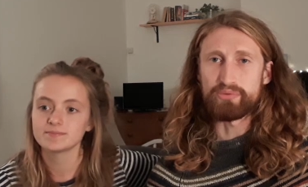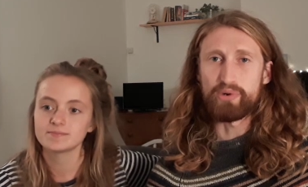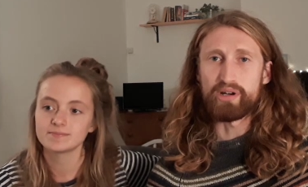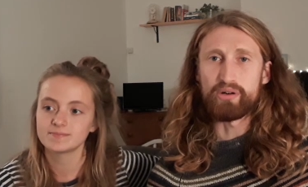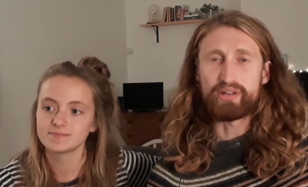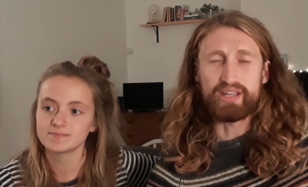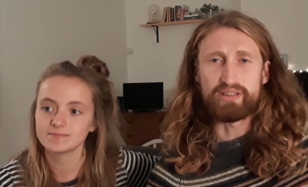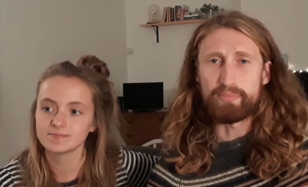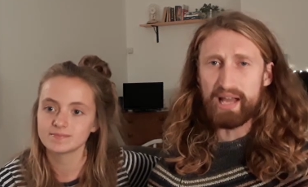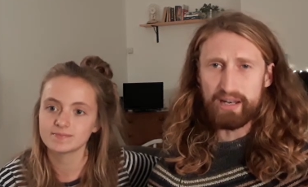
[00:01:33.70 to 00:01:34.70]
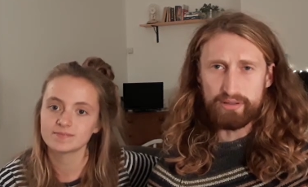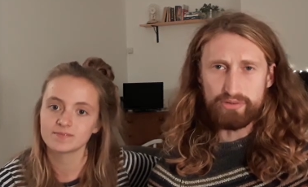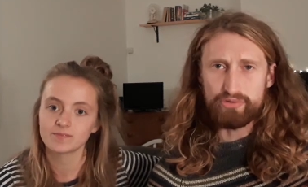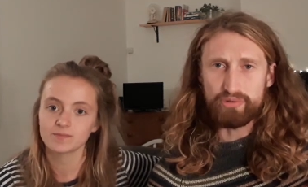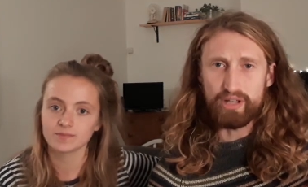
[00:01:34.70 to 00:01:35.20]
Speaker 1: as well, getting the
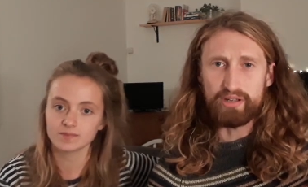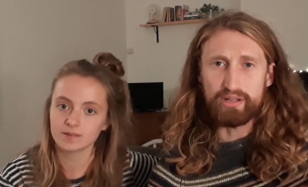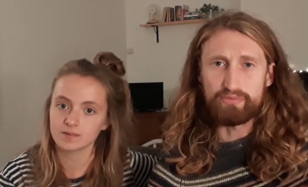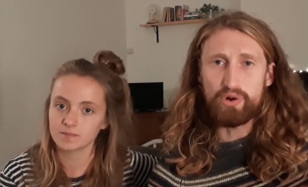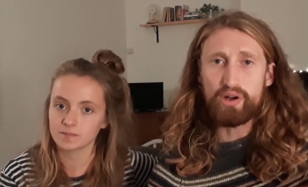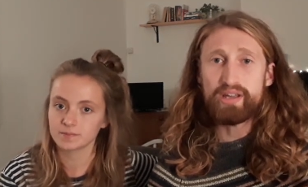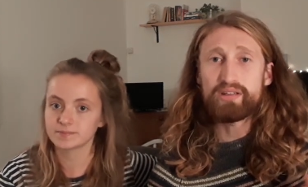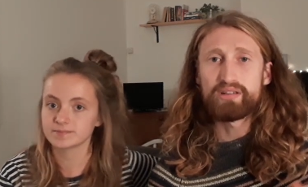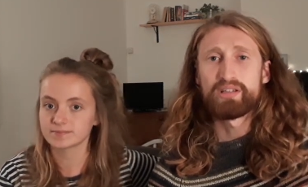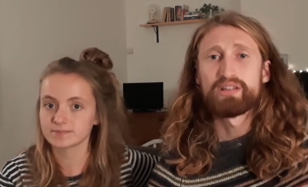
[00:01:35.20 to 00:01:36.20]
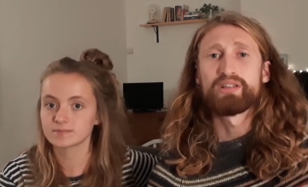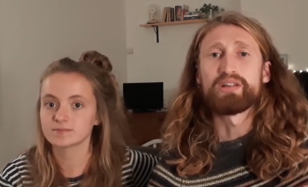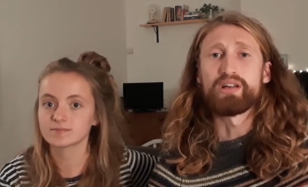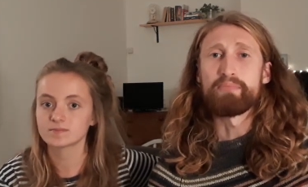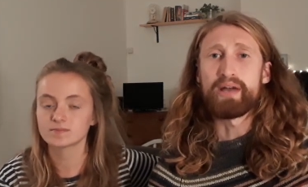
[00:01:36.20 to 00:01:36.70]
balance uh, right.
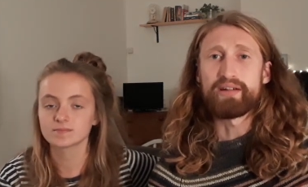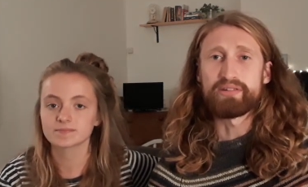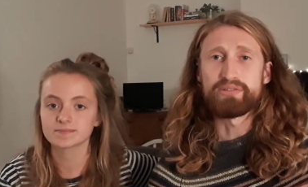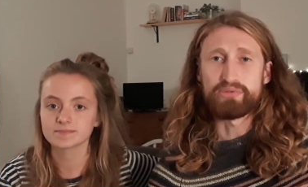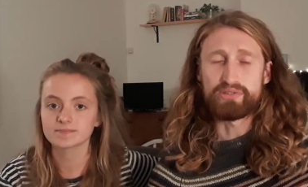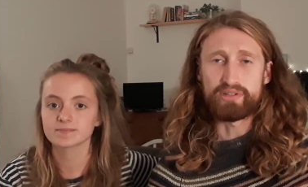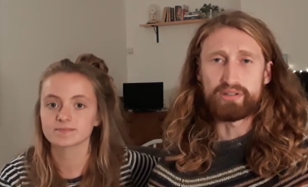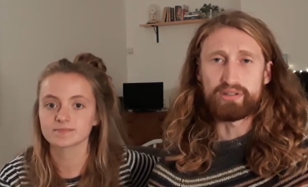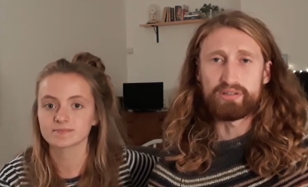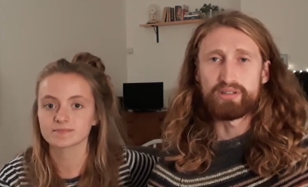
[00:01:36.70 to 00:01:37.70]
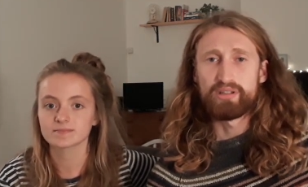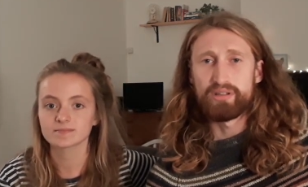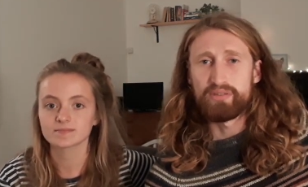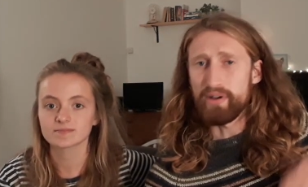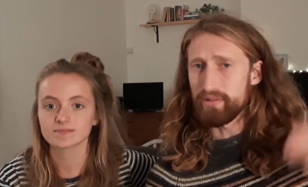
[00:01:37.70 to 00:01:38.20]
Uh, marriage was a
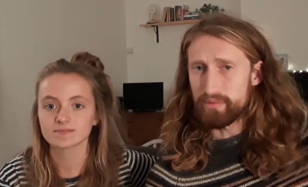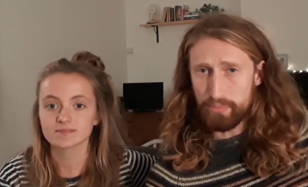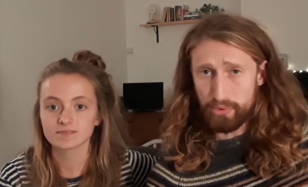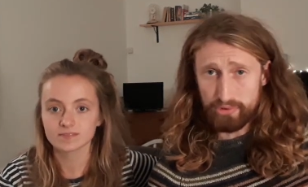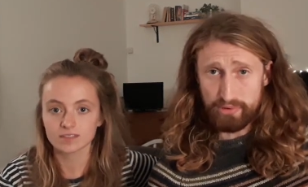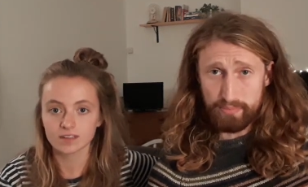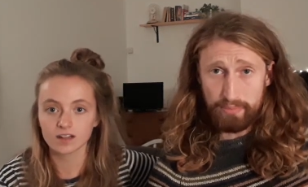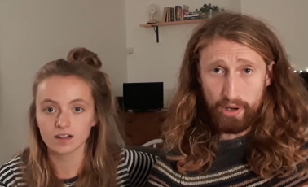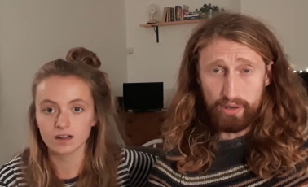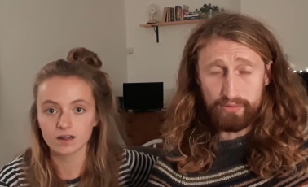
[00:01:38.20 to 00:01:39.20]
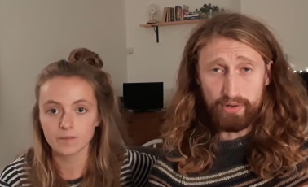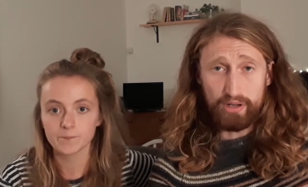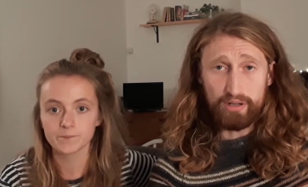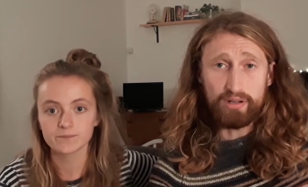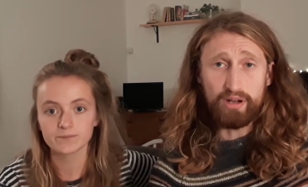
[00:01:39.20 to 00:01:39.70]
very important part of
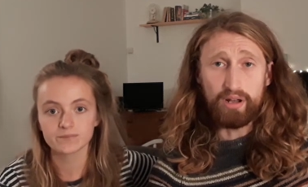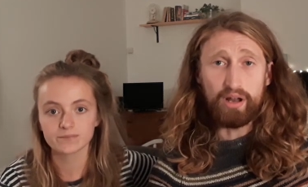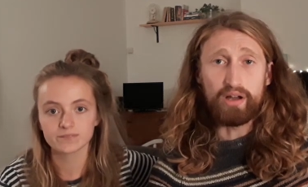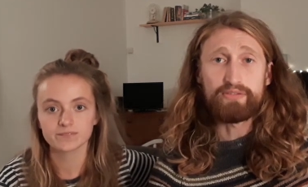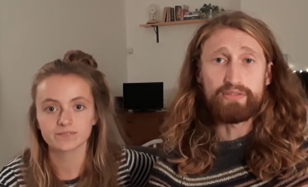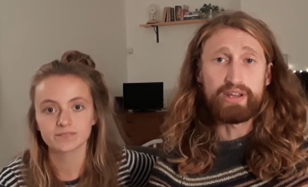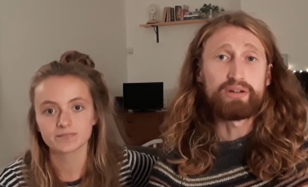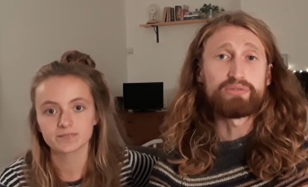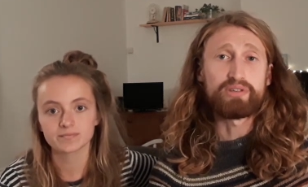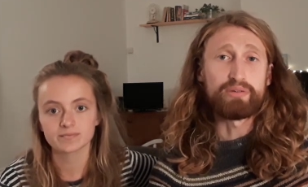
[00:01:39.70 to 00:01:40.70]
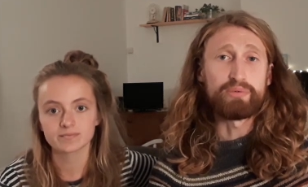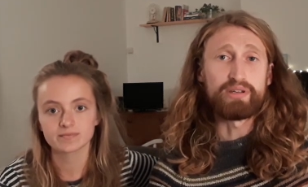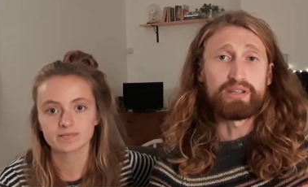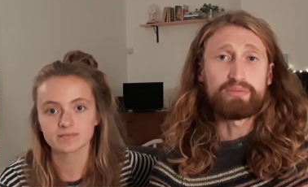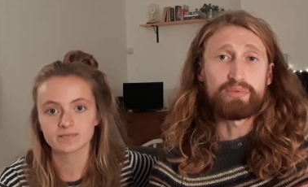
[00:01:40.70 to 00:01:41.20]
our, our life now, so mm.
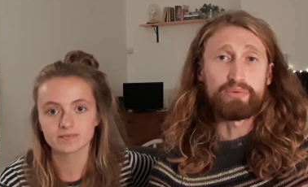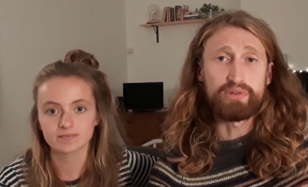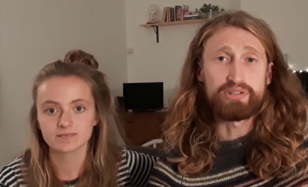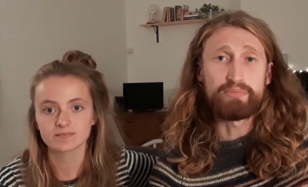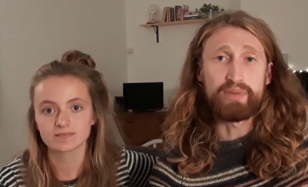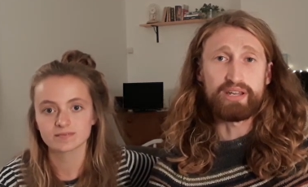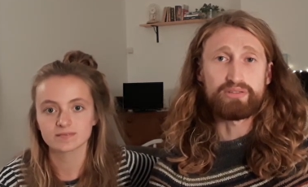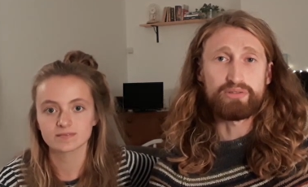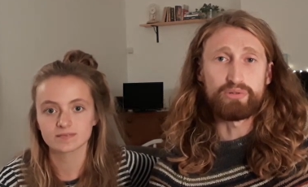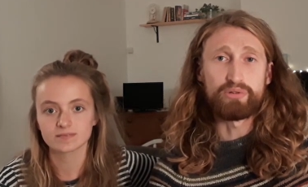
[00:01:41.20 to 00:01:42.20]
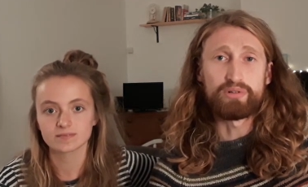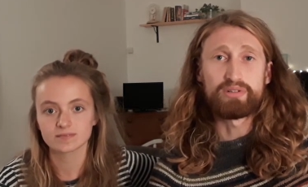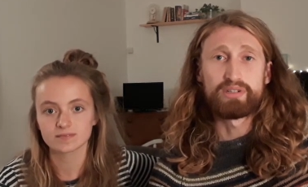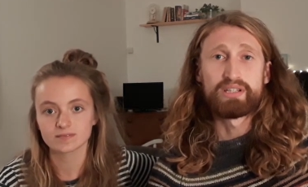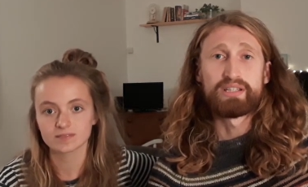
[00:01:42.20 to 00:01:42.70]
we, we wanted to make
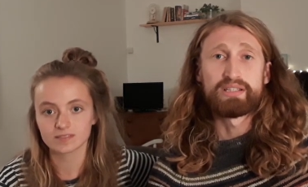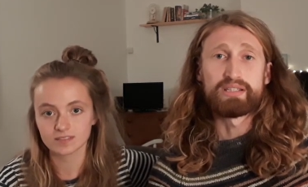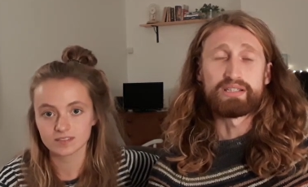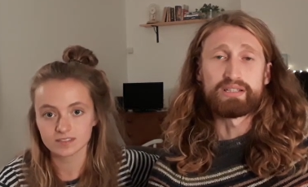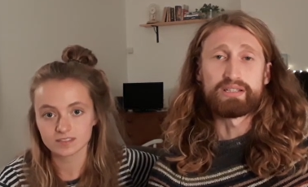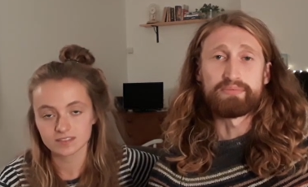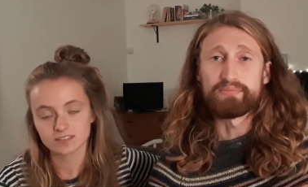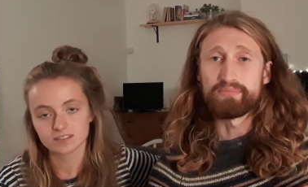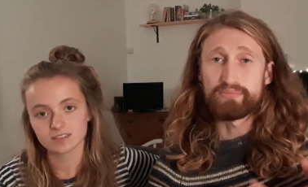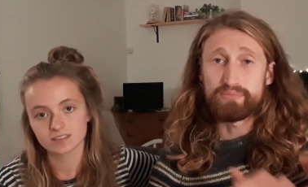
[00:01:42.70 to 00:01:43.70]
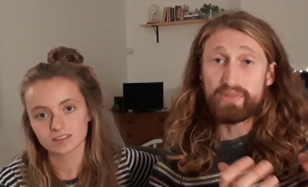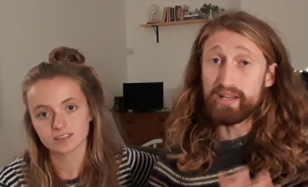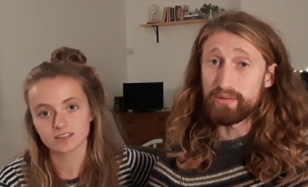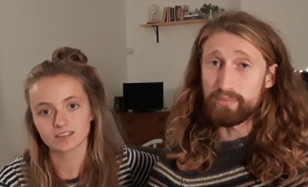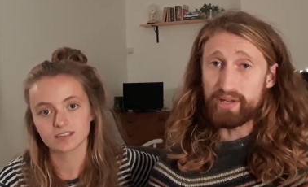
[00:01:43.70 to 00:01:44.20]
sure, um,
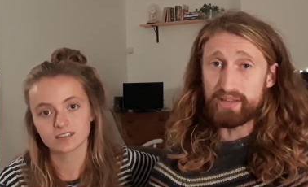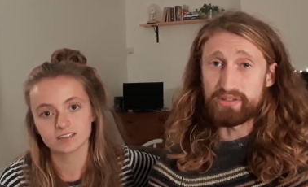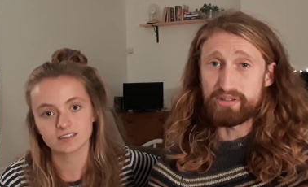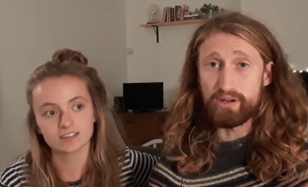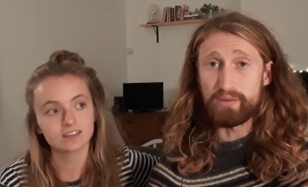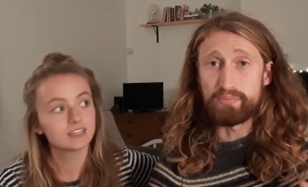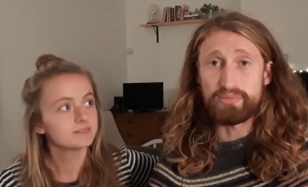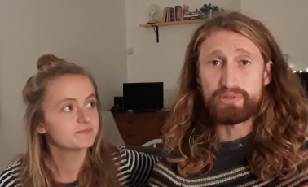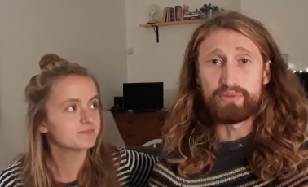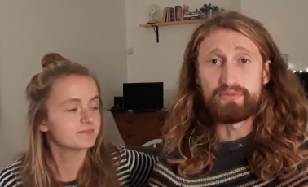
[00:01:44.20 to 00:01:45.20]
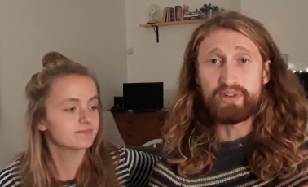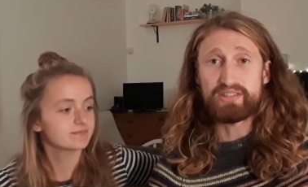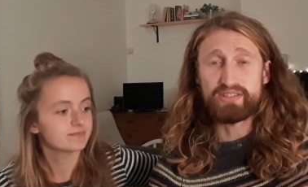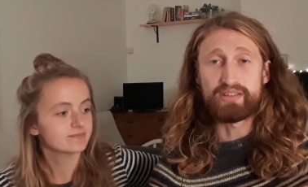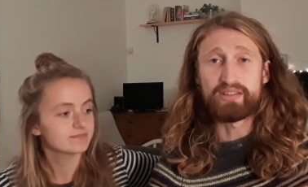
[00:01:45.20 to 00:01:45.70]
yeah, we had the time to
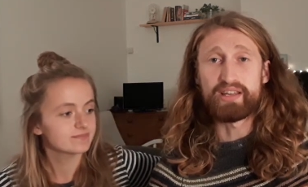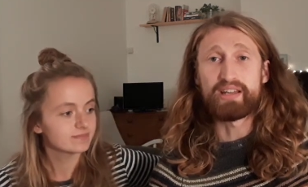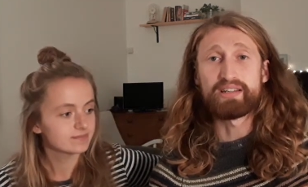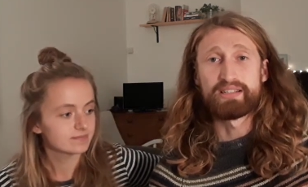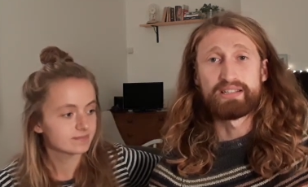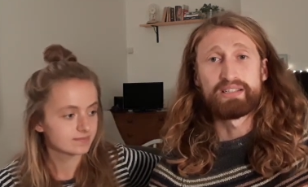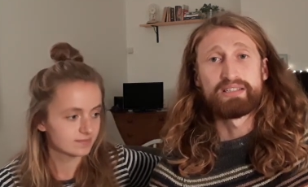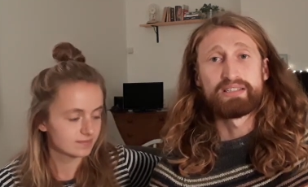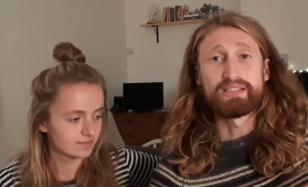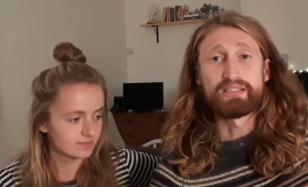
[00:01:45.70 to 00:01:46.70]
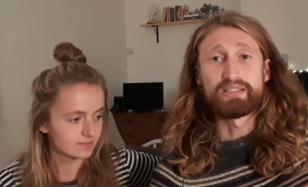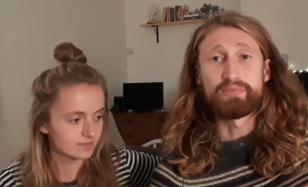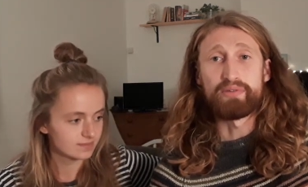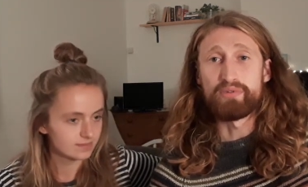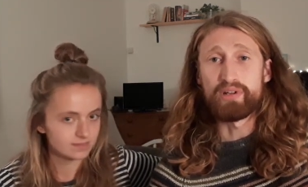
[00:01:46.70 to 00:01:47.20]
invest in mm. that
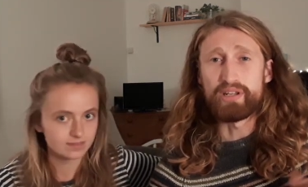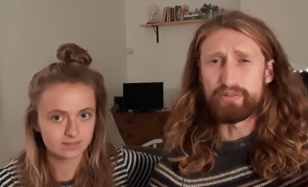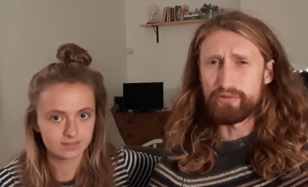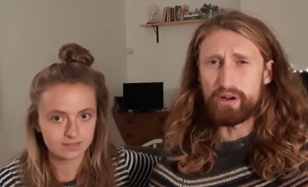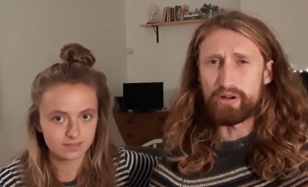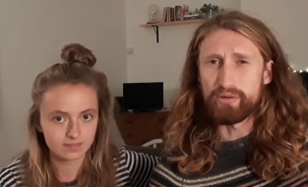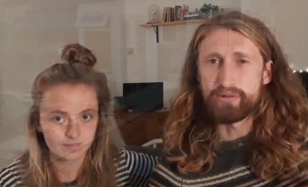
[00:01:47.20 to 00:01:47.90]
um, and really grow.